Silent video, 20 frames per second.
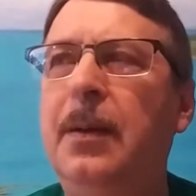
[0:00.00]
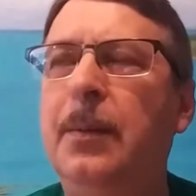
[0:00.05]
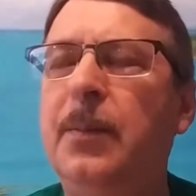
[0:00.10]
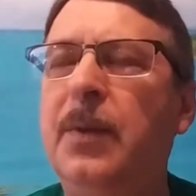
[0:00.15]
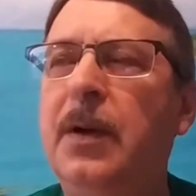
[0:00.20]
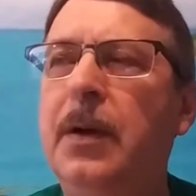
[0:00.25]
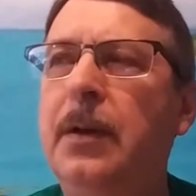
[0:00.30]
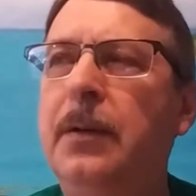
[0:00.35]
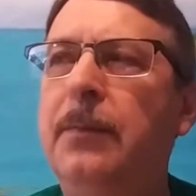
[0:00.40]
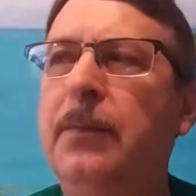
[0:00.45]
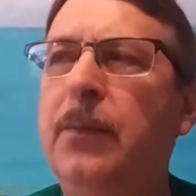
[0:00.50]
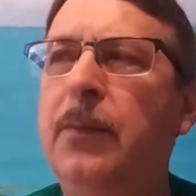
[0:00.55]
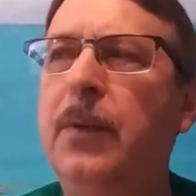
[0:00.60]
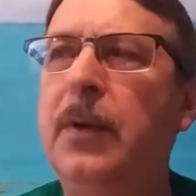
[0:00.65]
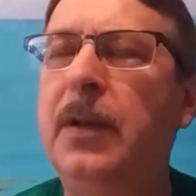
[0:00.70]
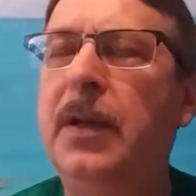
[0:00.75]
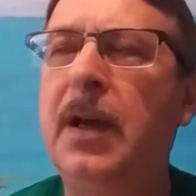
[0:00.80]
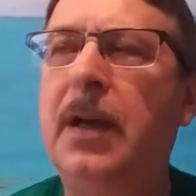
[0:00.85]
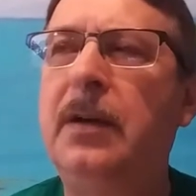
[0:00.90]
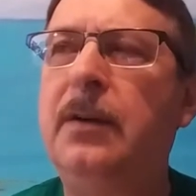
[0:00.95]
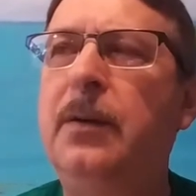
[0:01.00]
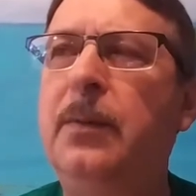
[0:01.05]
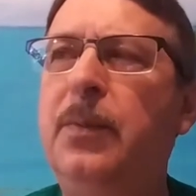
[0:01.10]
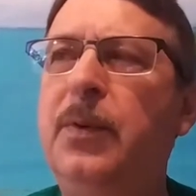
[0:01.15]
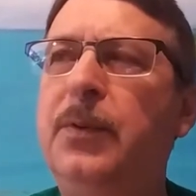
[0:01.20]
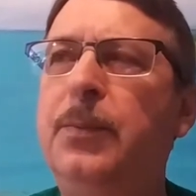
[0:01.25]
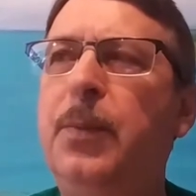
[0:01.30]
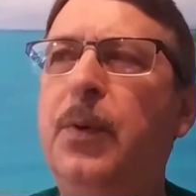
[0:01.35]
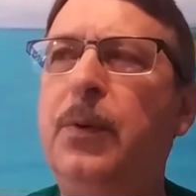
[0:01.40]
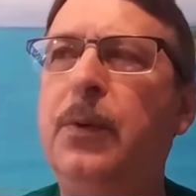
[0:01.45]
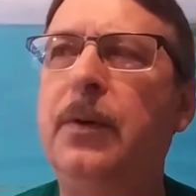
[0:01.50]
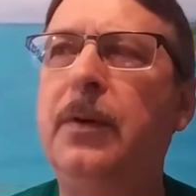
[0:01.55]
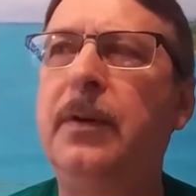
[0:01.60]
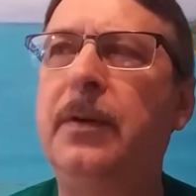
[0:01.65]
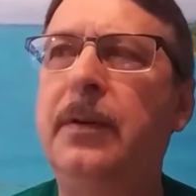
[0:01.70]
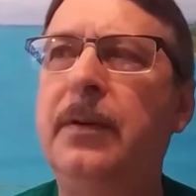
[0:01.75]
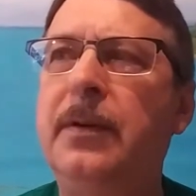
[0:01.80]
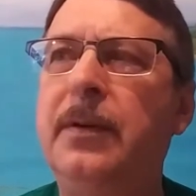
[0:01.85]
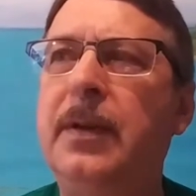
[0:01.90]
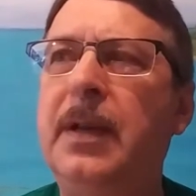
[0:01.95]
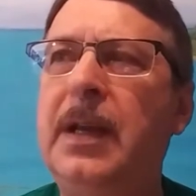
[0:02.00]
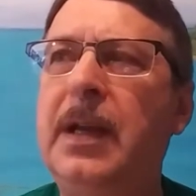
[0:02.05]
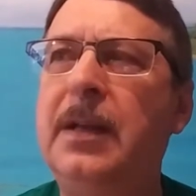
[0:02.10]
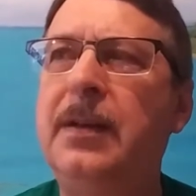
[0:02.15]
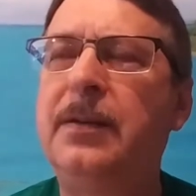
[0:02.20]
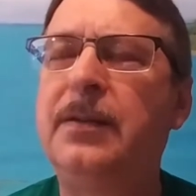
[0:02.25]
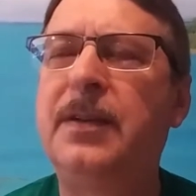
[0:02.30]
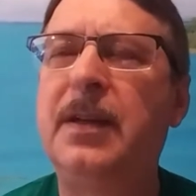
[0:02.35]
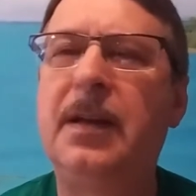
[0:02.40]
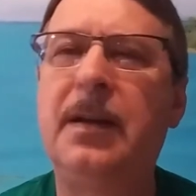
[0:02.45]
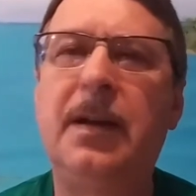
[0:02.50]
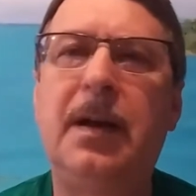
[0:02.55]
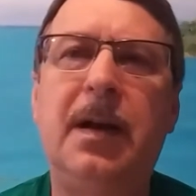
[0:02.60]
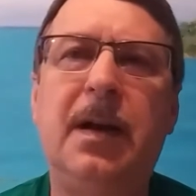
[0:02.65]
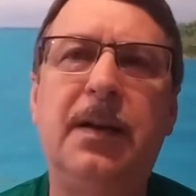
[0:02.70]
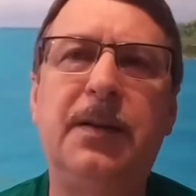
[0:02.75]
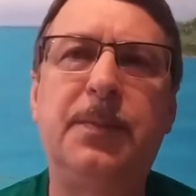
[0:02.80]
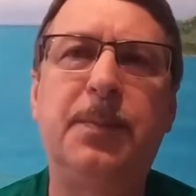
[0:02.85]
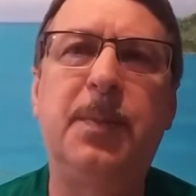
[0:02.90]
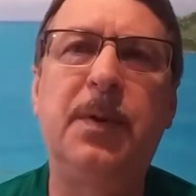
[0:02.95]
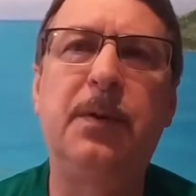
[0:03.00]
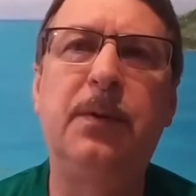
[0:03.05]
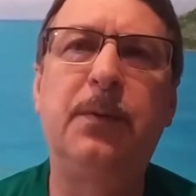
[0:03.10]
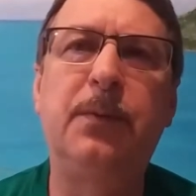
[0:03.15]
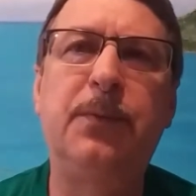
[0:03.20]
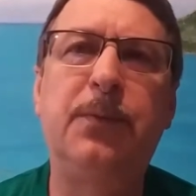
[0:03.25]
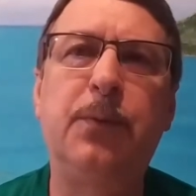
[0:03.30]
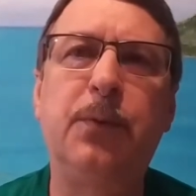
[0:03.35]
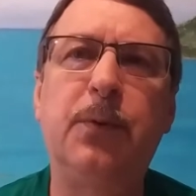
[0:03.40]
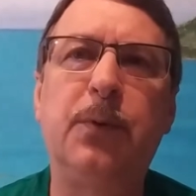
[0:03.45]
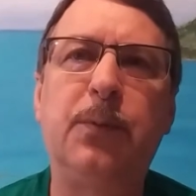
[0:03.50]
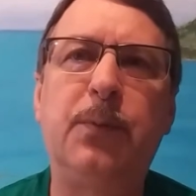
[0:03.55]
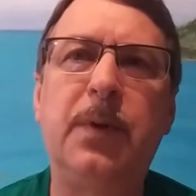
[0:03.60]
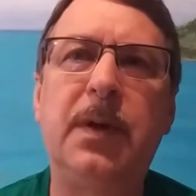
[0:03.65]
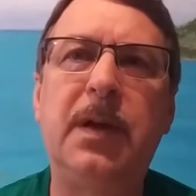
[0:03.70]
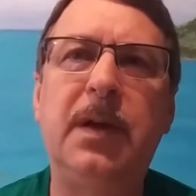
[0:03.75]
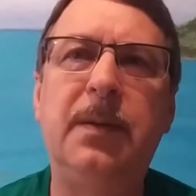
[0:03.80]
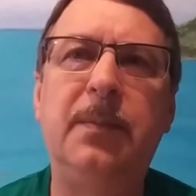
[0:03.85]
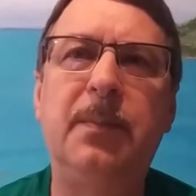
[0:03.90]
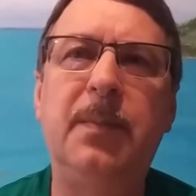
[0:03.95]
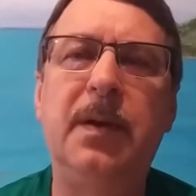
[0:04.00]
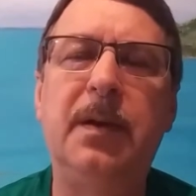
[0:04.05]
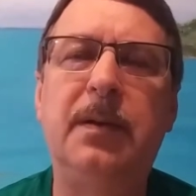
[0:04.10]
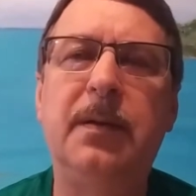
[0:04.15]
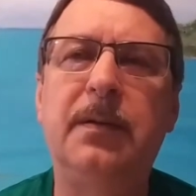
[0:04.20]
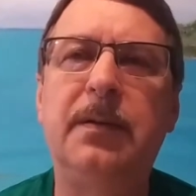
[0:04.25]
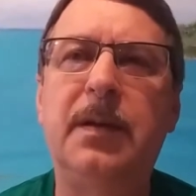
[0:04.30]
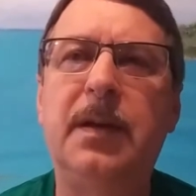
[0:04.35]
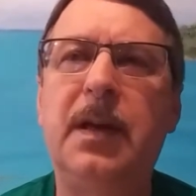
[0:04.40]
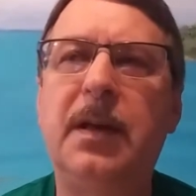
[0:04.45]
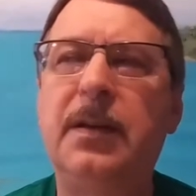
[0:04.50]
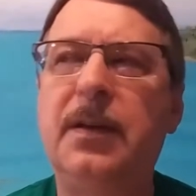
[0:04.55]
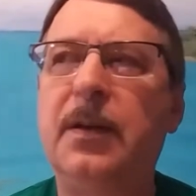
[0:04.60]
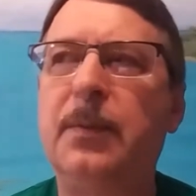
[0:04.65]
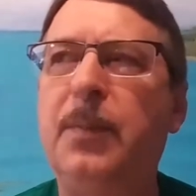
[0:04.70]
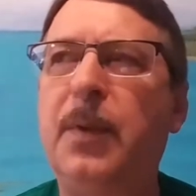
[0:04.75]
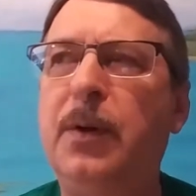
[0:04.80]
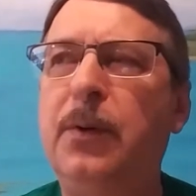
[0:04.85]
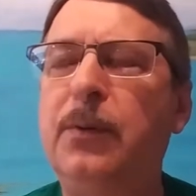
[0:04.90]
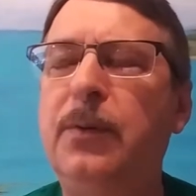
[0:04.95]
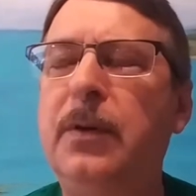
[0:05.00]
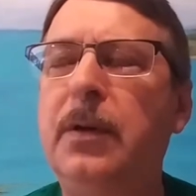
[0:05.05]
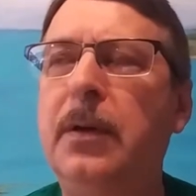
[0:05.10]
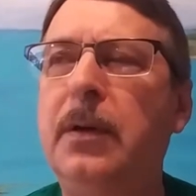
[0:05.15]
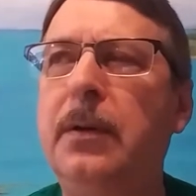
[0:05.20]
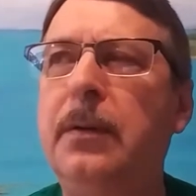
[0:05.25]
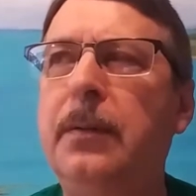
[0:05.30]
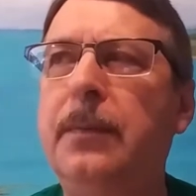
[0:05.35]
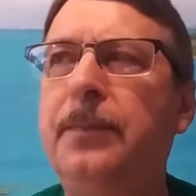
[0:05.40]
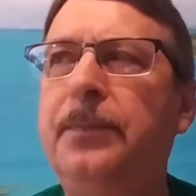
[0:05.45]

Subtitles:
But when Caleb was born, he had to stay in the hospital for a week because he had pneumonia.